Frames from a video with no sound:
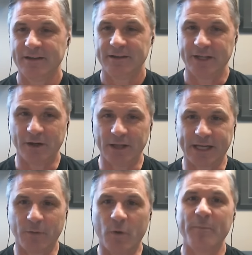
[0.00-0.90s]
you know, like a
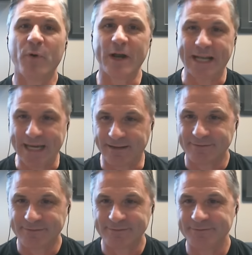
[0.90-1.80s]
1.8
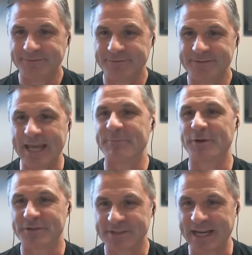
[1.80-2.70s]

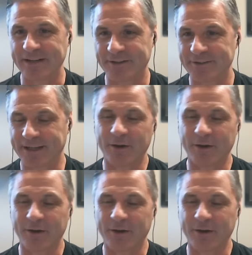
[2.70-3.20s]
tapered standard, like